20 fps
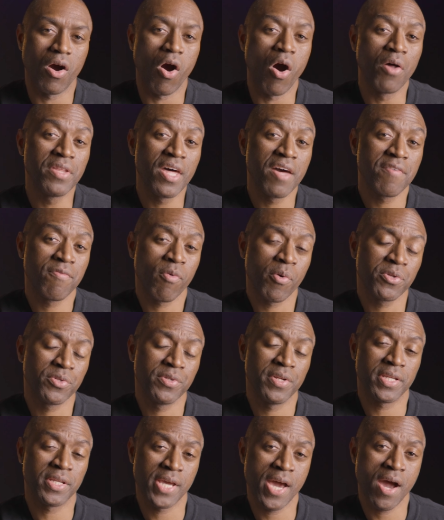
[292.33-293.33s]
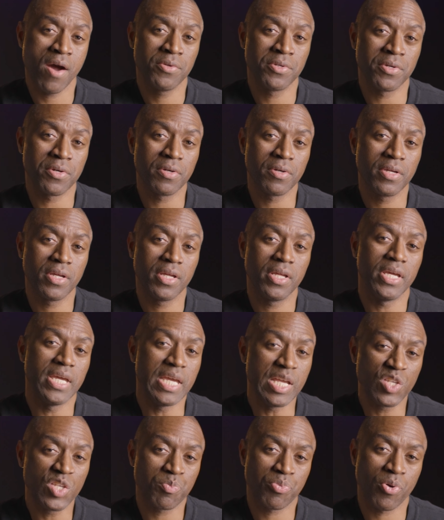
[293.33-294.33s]
On that 42-day calendar,
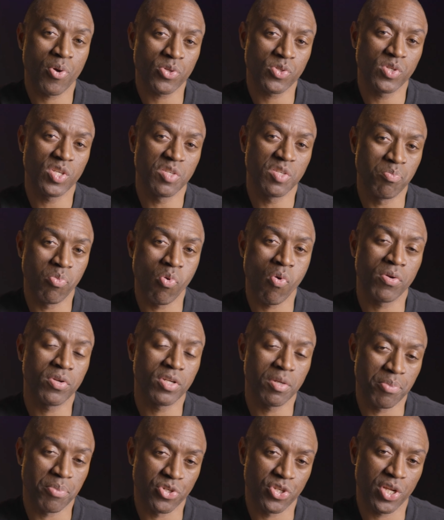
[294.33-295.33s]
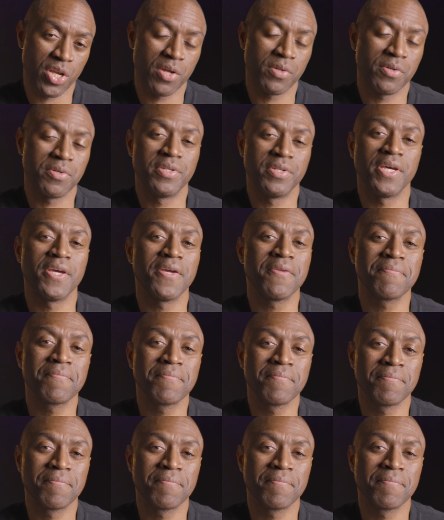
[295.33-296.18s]
each person is born on a particular day.